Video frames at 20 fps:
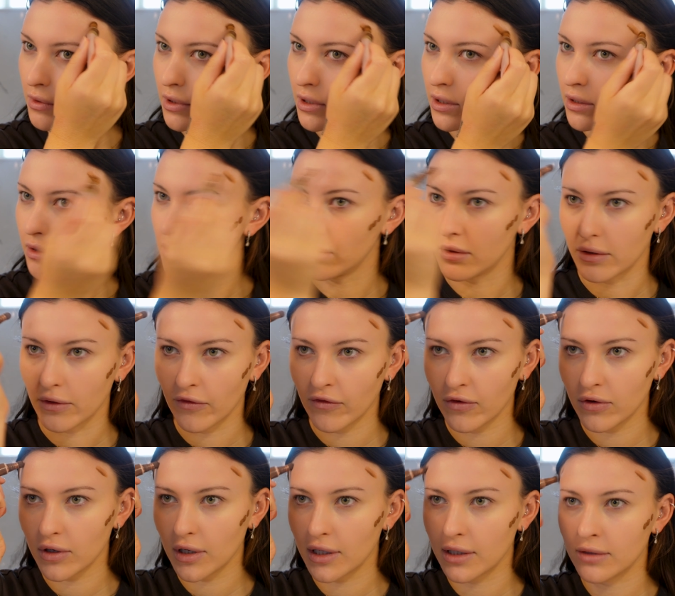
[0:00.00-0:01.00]
in the
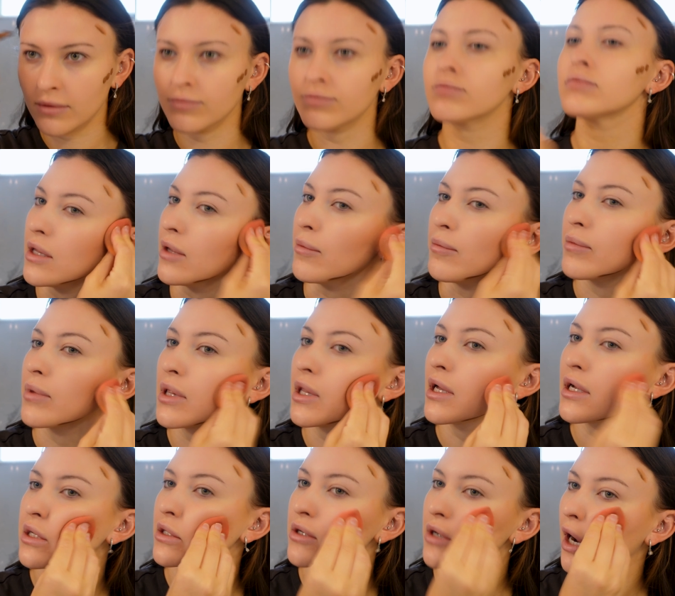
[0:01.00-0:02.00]
forehead, and
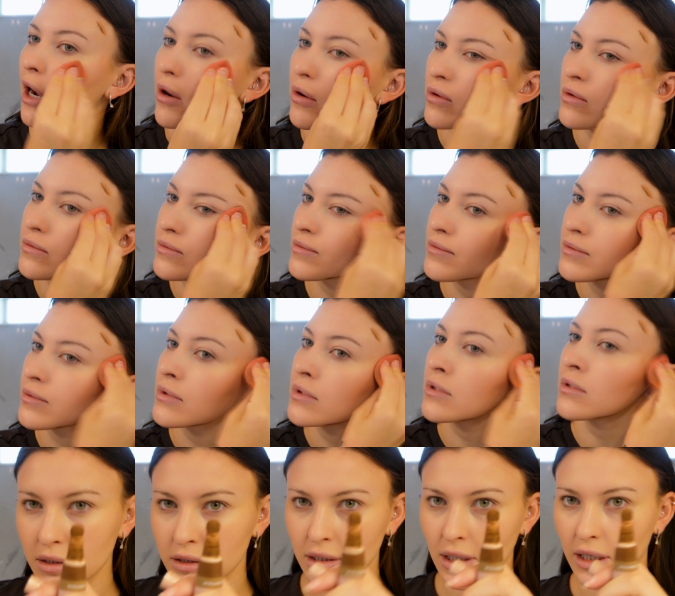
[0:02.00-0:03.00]
blend her out.
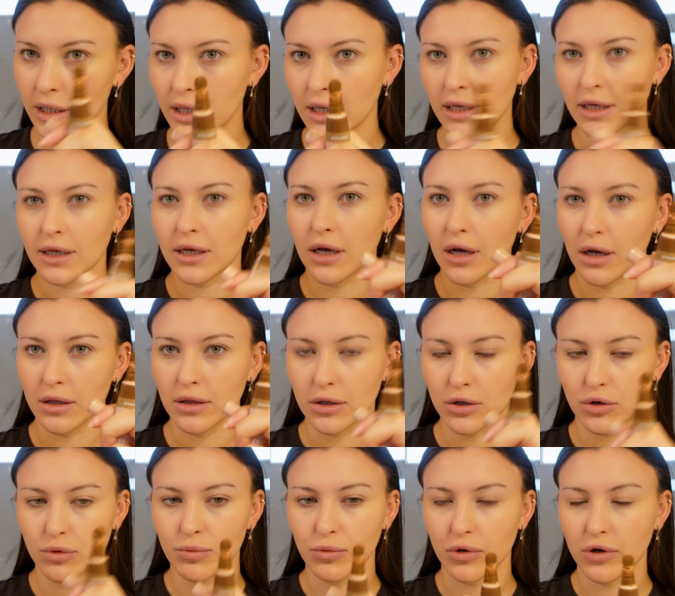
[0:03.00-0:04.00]
Taking a
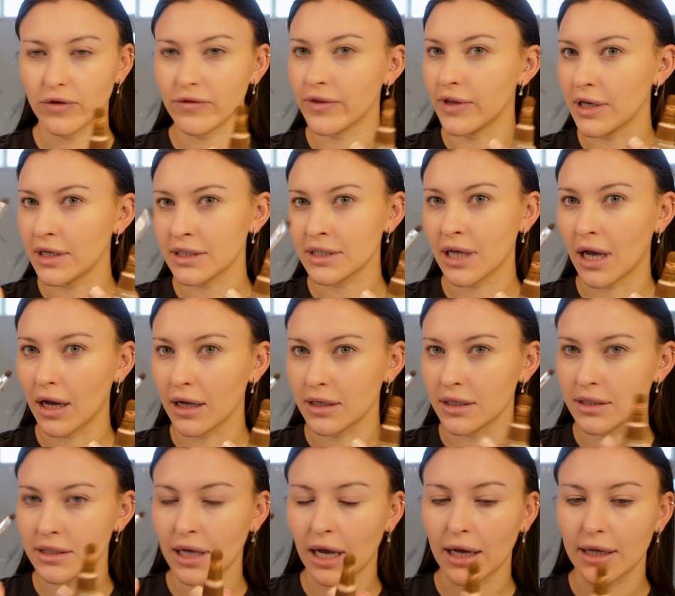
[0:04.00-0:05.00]
little more of this on
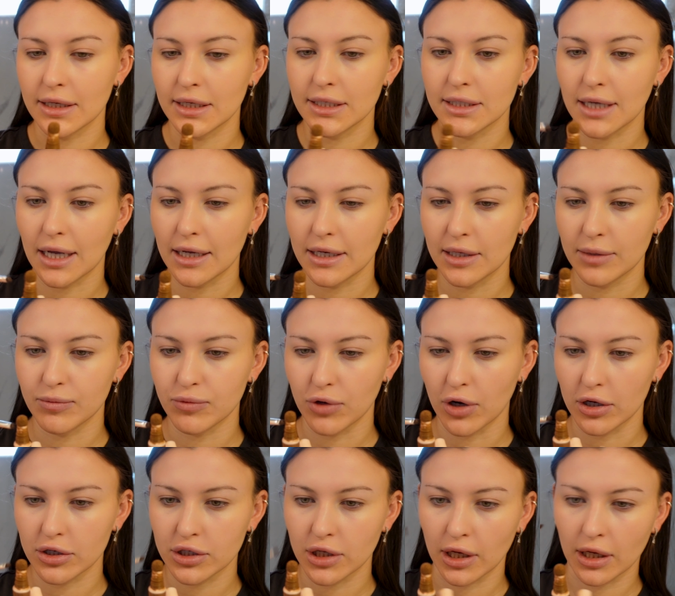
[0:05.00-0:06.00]
a tiny
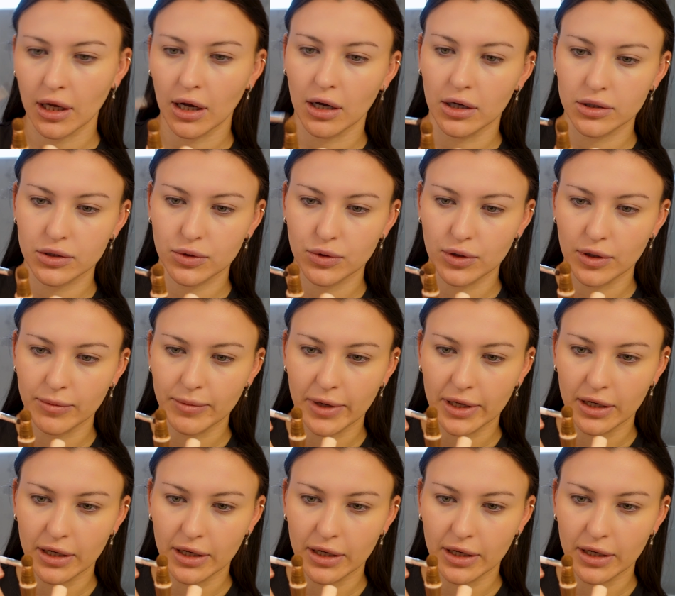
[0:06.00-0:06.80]
brush and contouring my